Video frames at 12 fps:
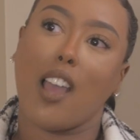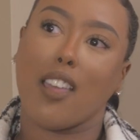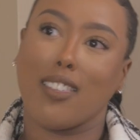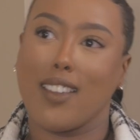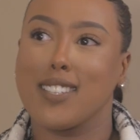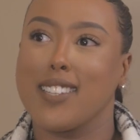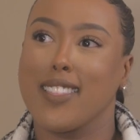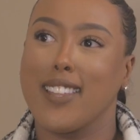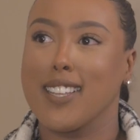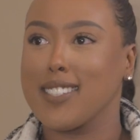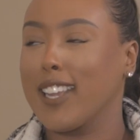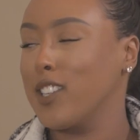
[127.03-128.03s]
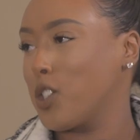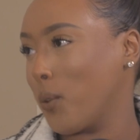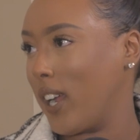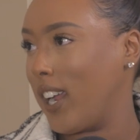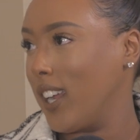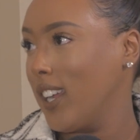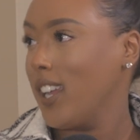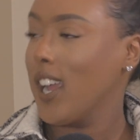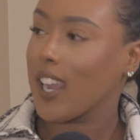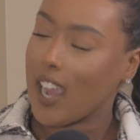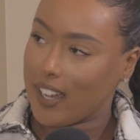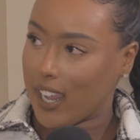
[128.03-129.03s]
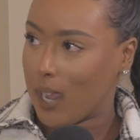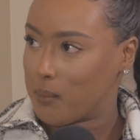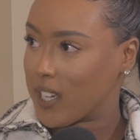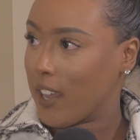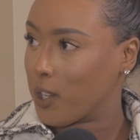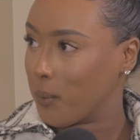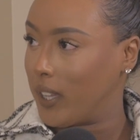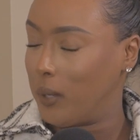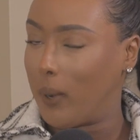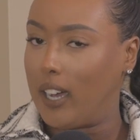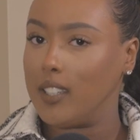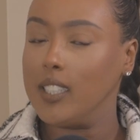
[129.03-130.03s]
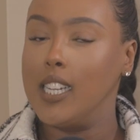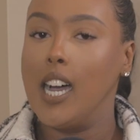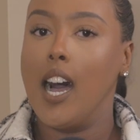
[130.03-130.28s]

ethics, and things I enjoy kind of came together really well.